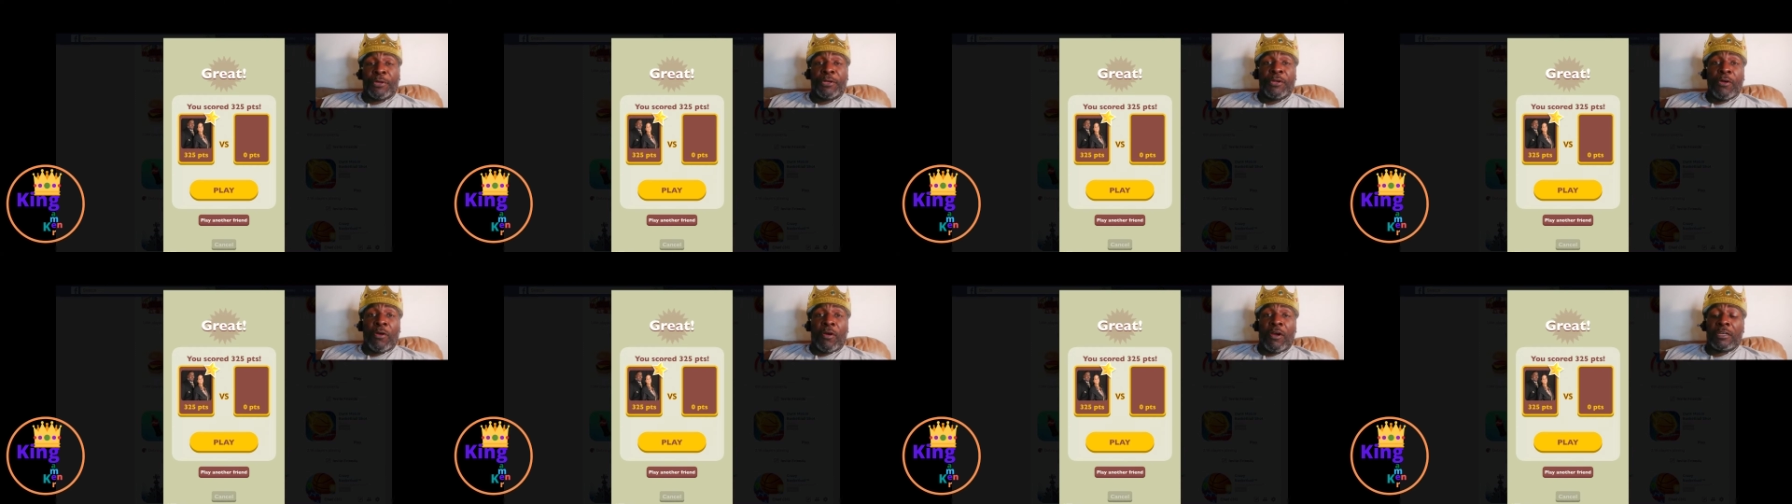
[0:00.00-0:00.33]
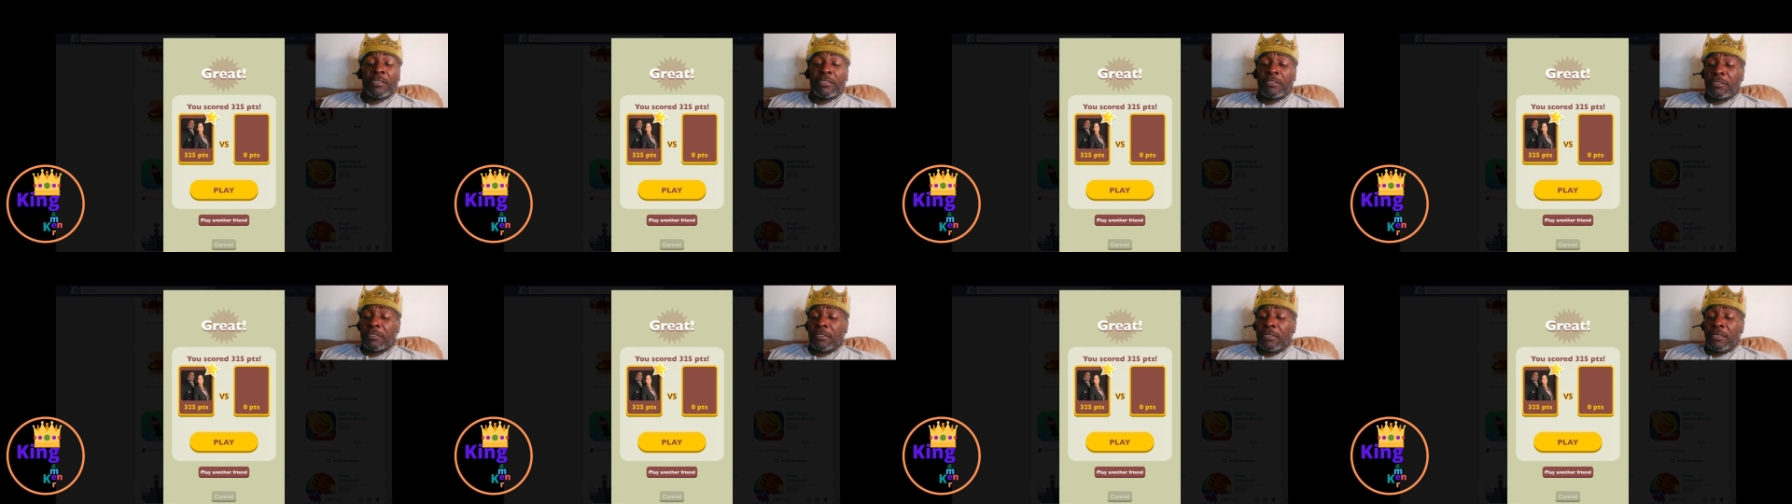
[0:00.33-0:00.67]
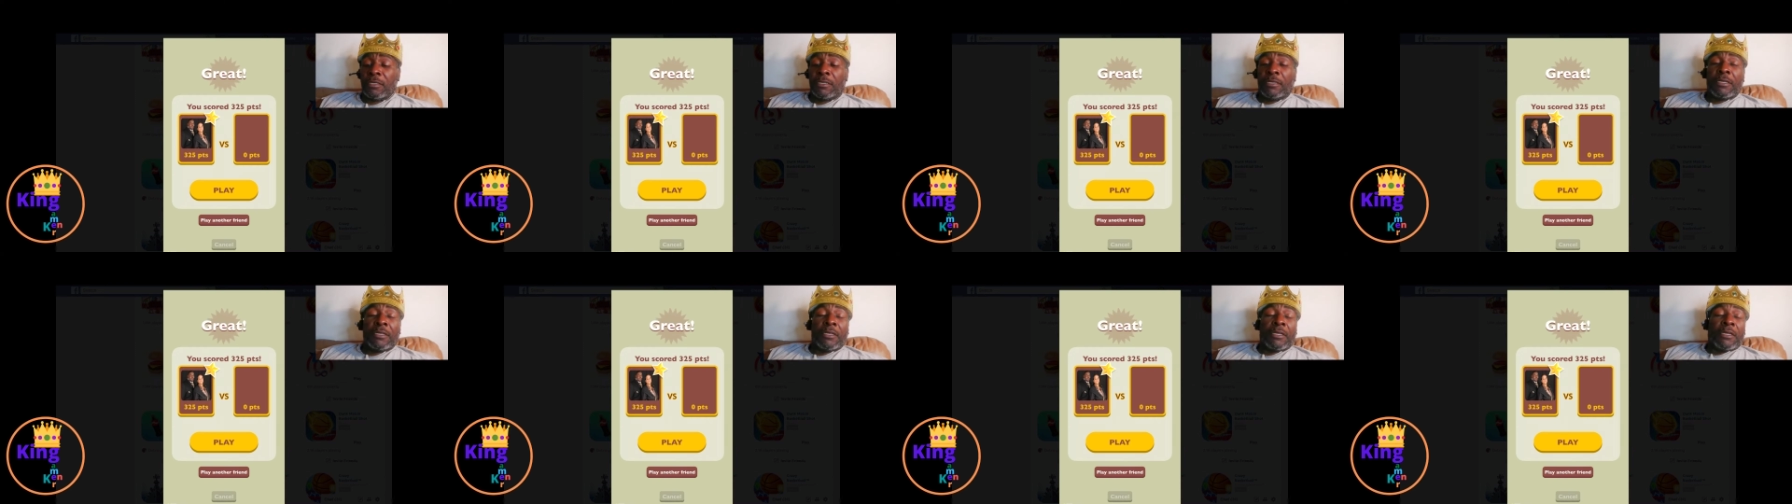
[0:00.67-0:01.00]
darts.
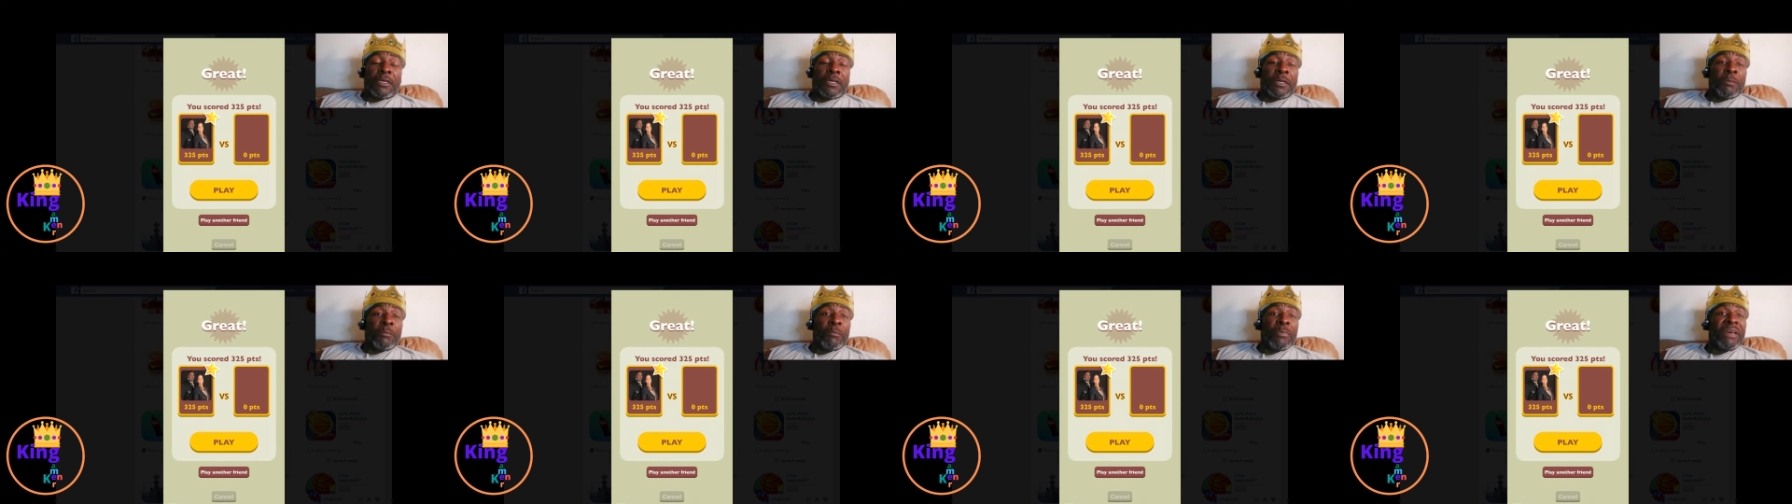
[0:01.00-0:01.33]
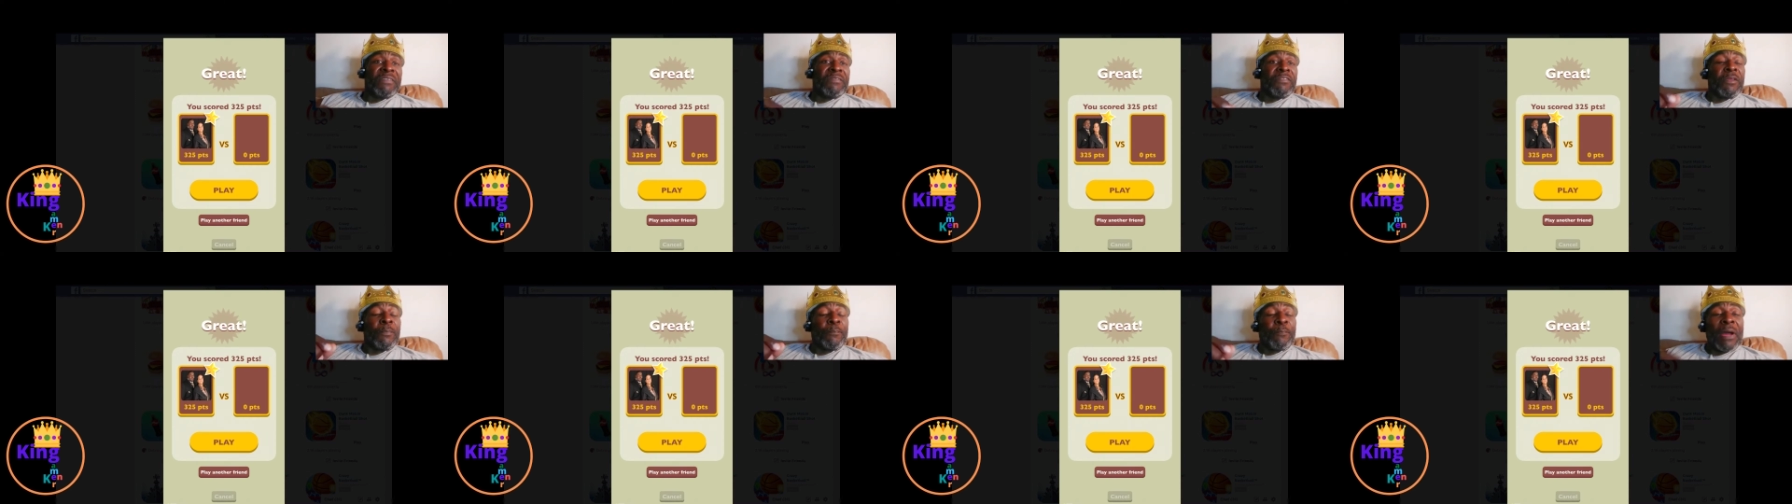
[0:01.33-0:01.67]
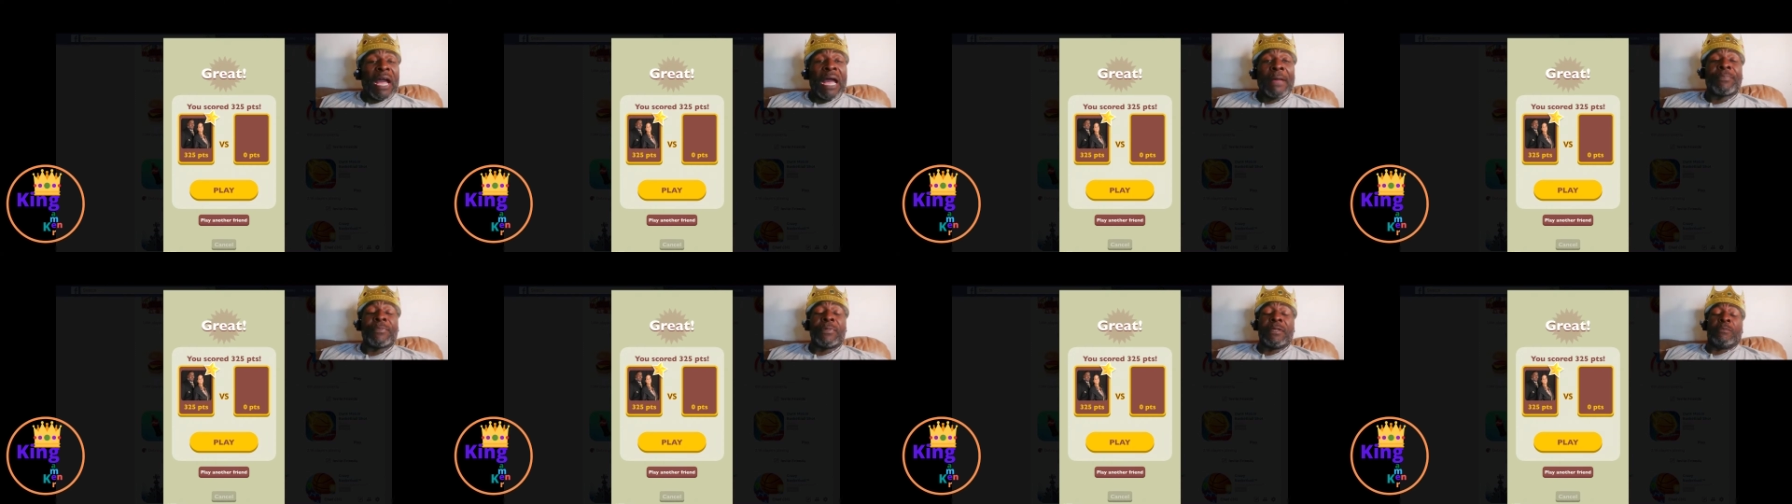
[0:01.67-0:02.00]
If you
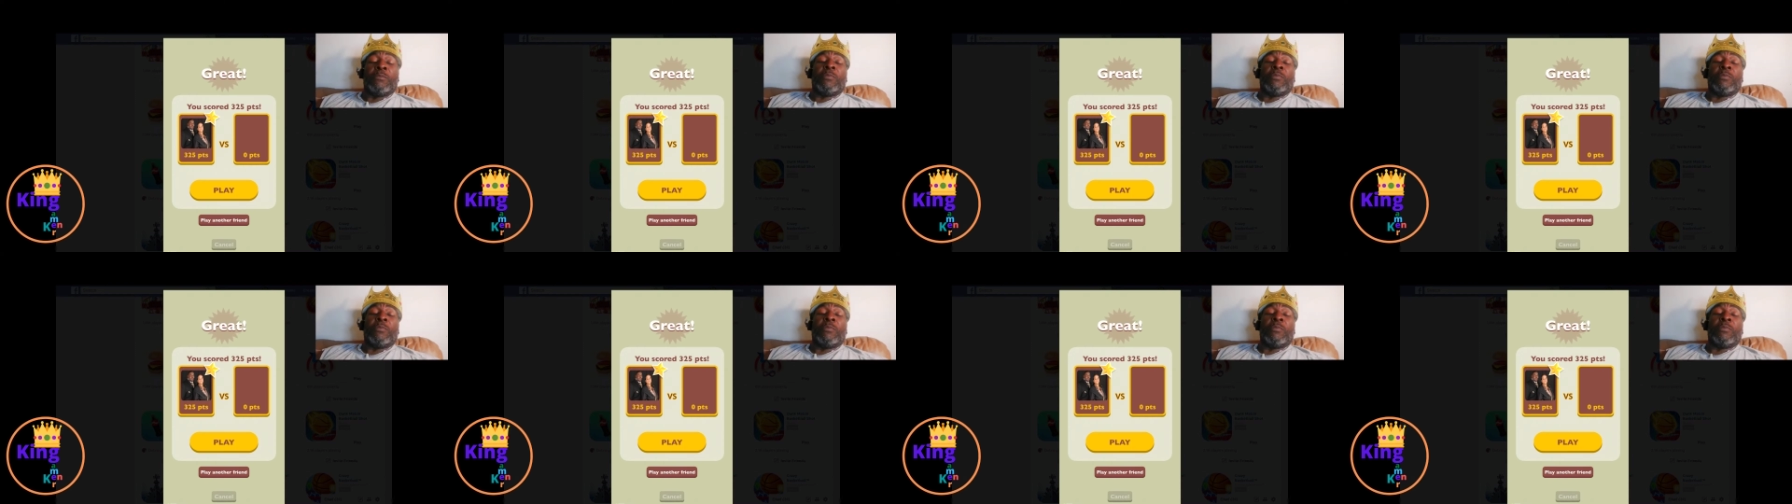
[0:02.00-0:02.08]
pop the